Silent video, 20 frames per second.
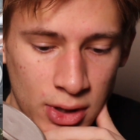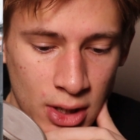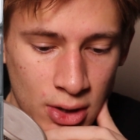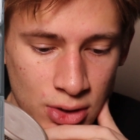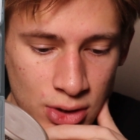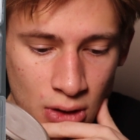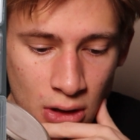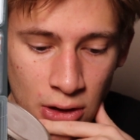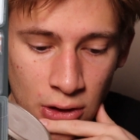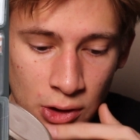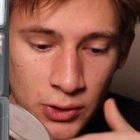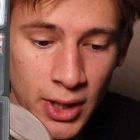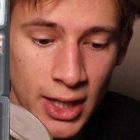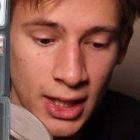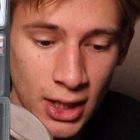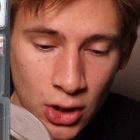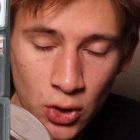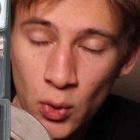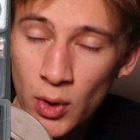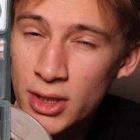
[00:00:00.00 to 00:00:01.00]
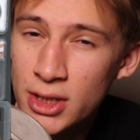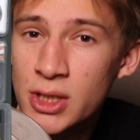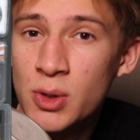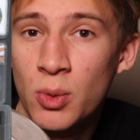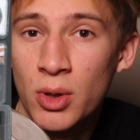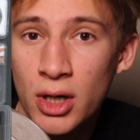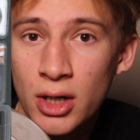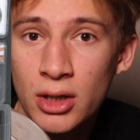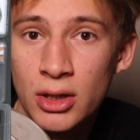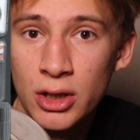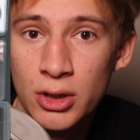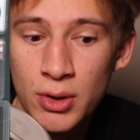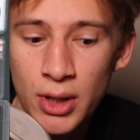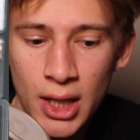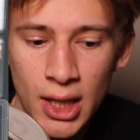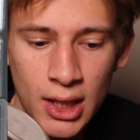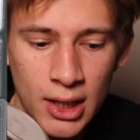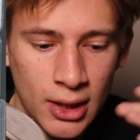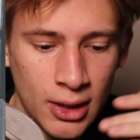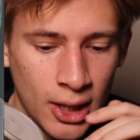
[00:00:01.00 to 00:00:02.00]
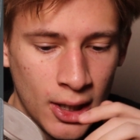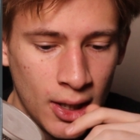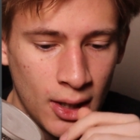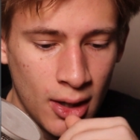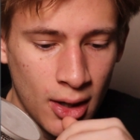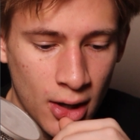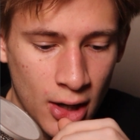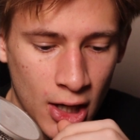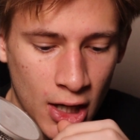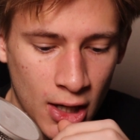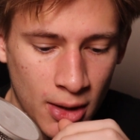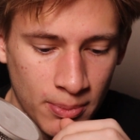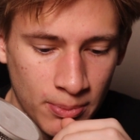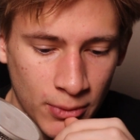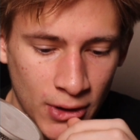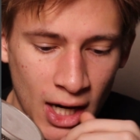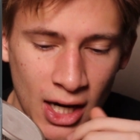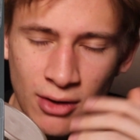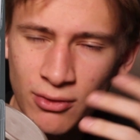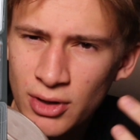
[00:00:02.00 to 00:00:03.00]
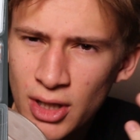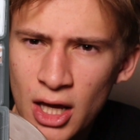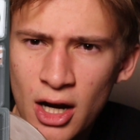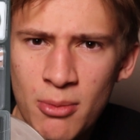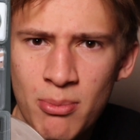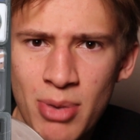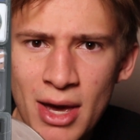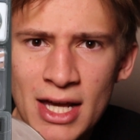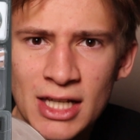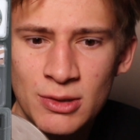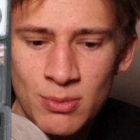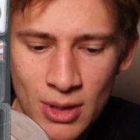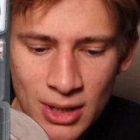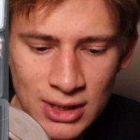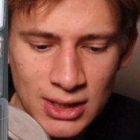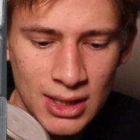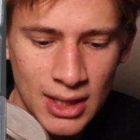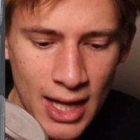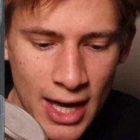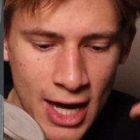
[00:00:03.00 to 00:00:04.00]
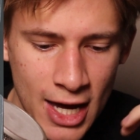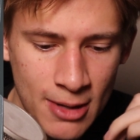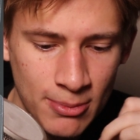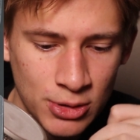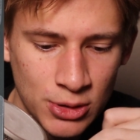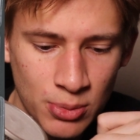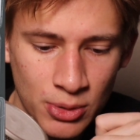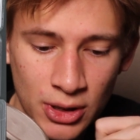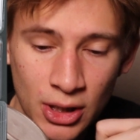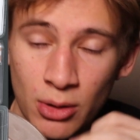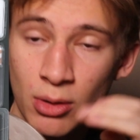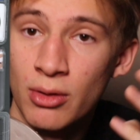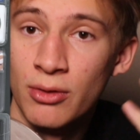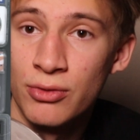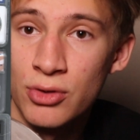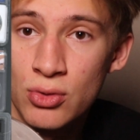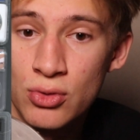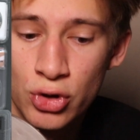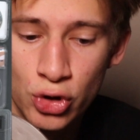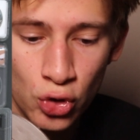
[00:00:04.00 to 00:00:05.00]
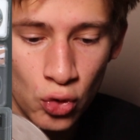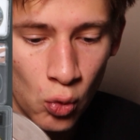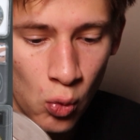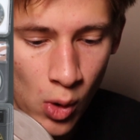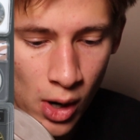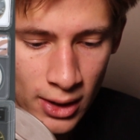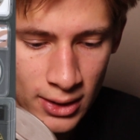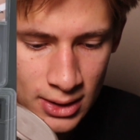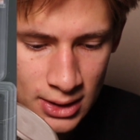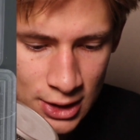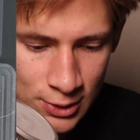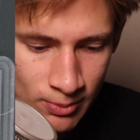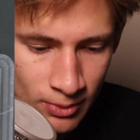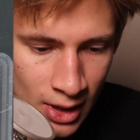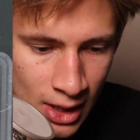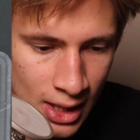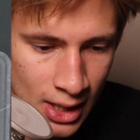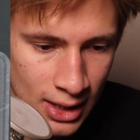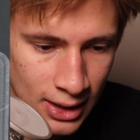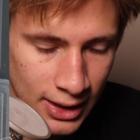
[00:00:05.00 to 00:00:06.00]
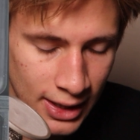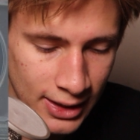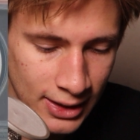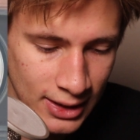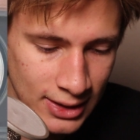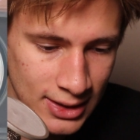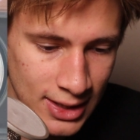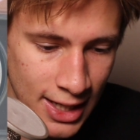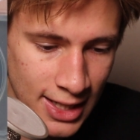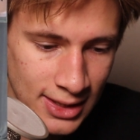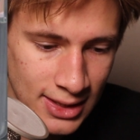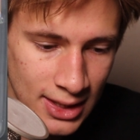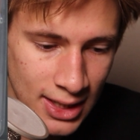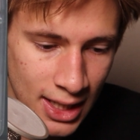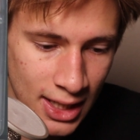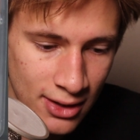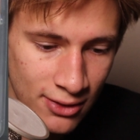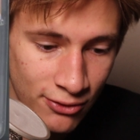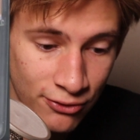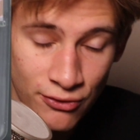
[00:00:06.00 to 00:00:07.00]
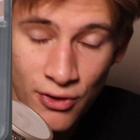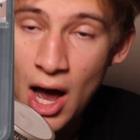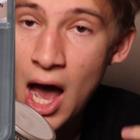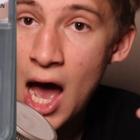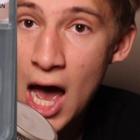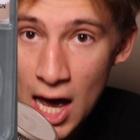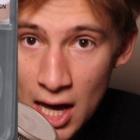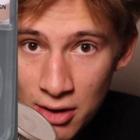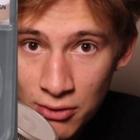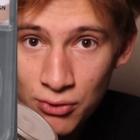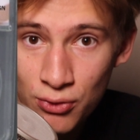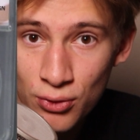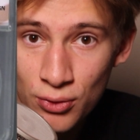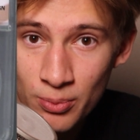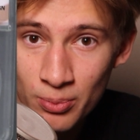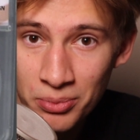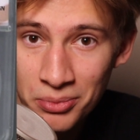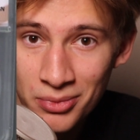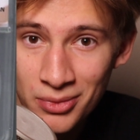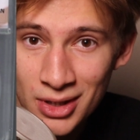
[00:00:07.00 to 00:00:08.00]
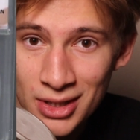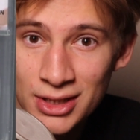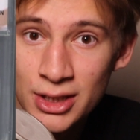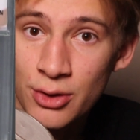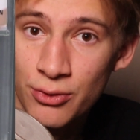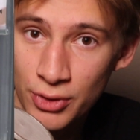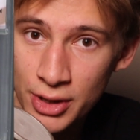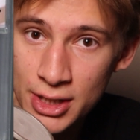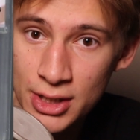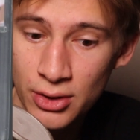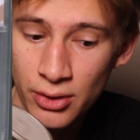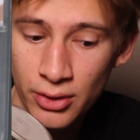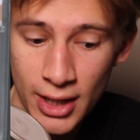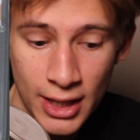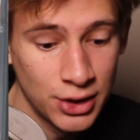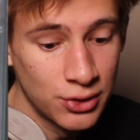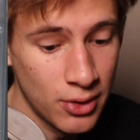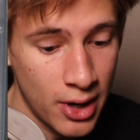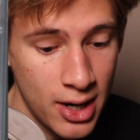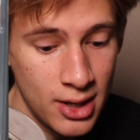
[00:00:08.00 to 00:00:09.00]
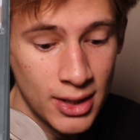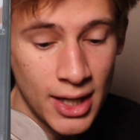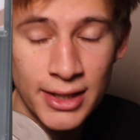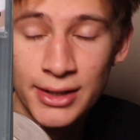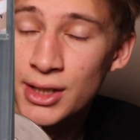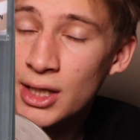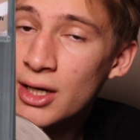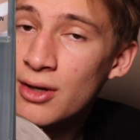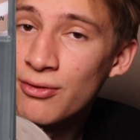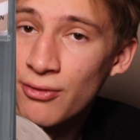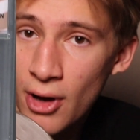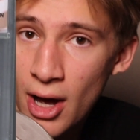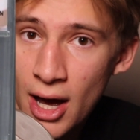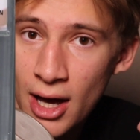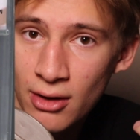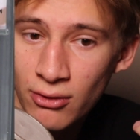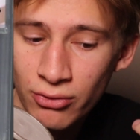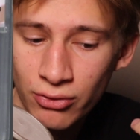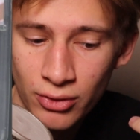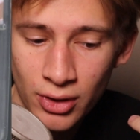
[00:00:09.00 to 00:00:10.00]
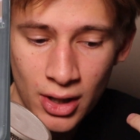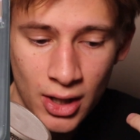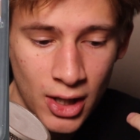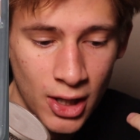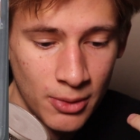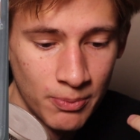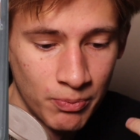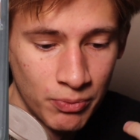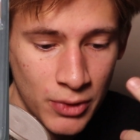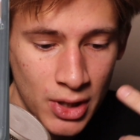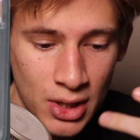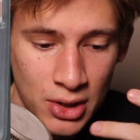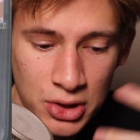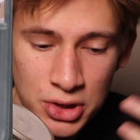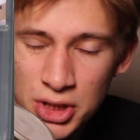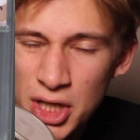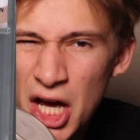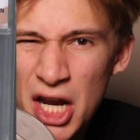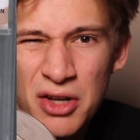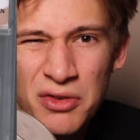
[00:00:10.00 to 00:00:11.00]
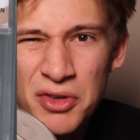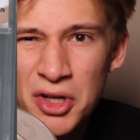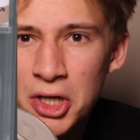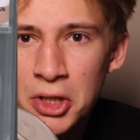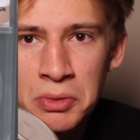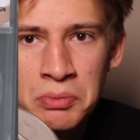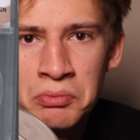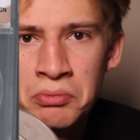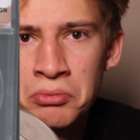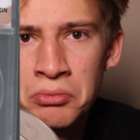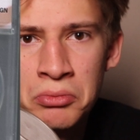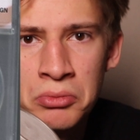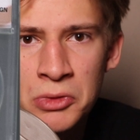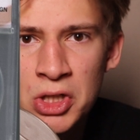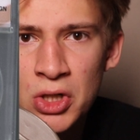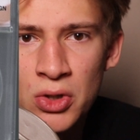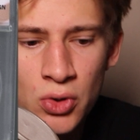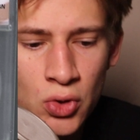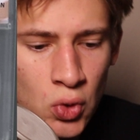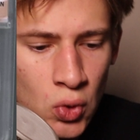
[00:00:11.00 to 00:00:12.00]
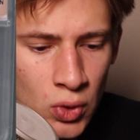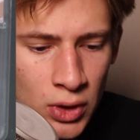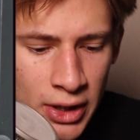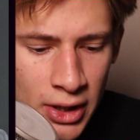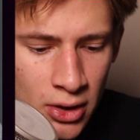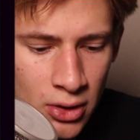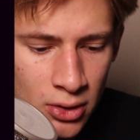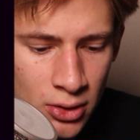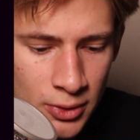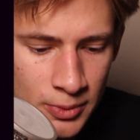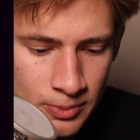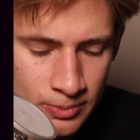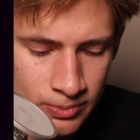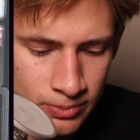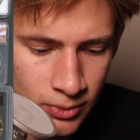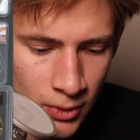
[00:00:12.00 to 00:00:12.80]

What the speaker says: here's all the graded coins that were included. Kind of a lot of basement slabs, but there were a few cool ones, like this 1985 Silver Eagle. That's right, 1985. Just kind of a, you know, cool little